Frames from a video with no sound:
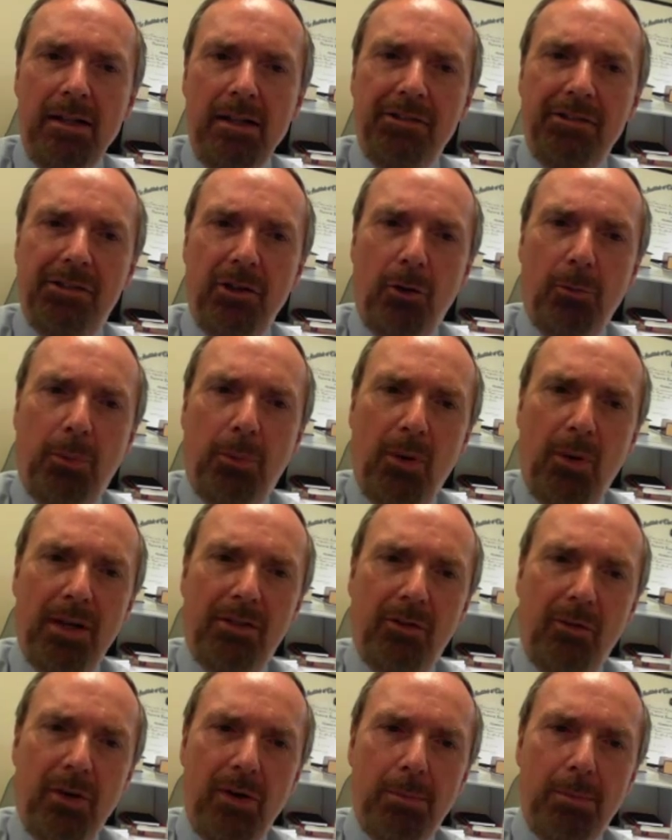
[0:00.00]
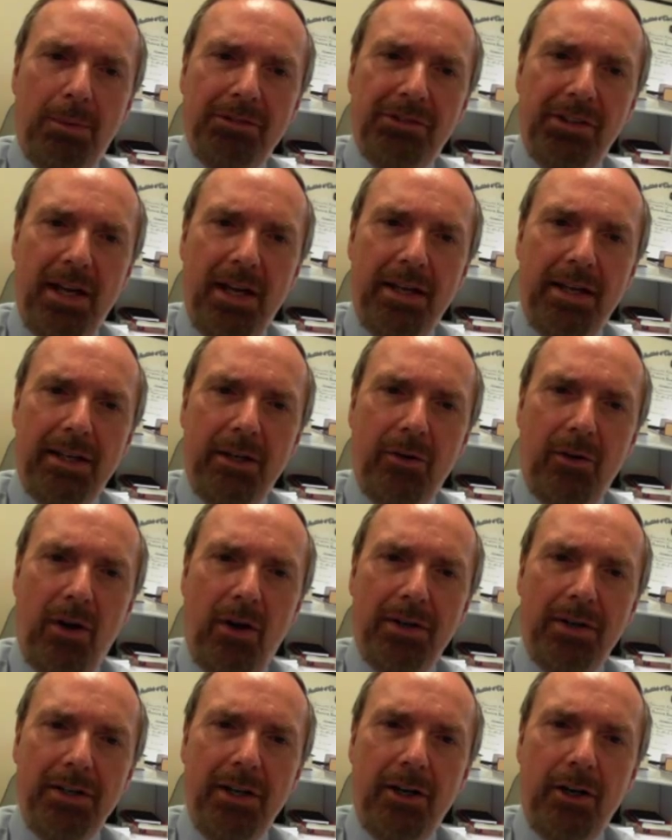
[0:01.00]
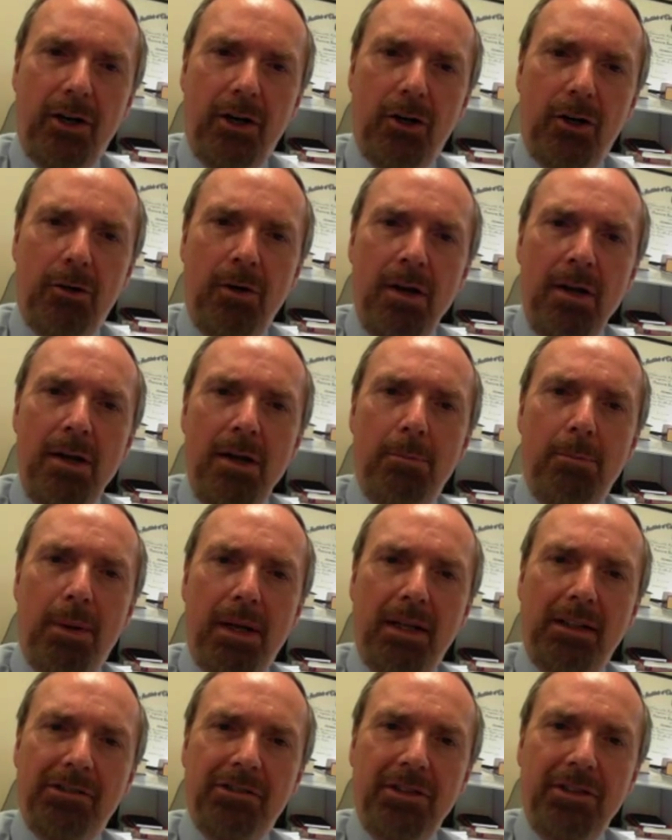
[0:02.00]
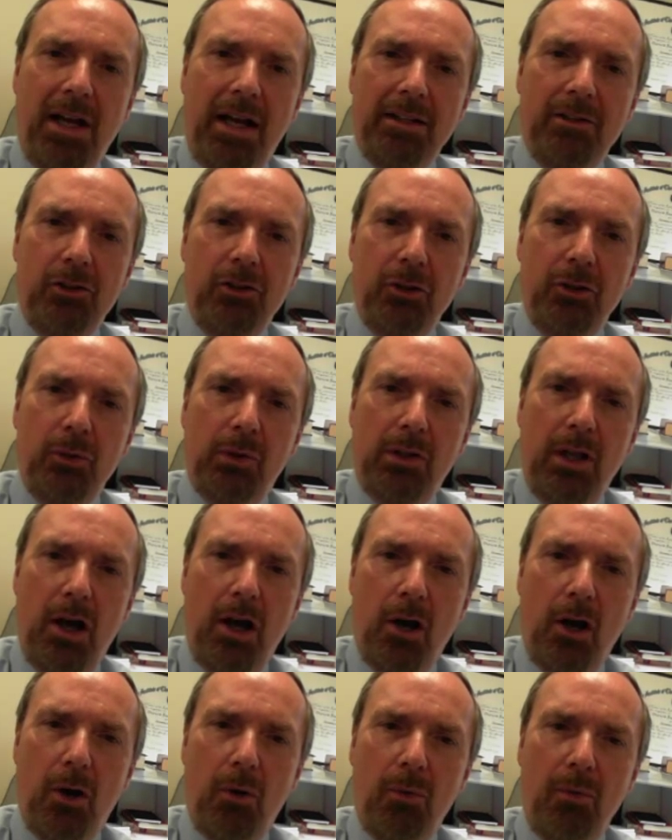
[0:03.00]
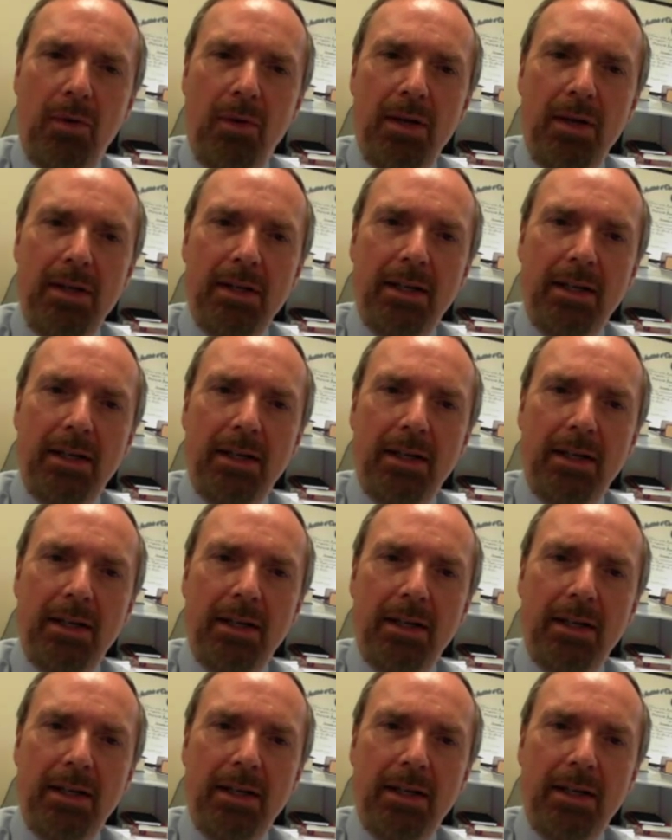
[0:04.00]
0.3% year on year, but it's not too low.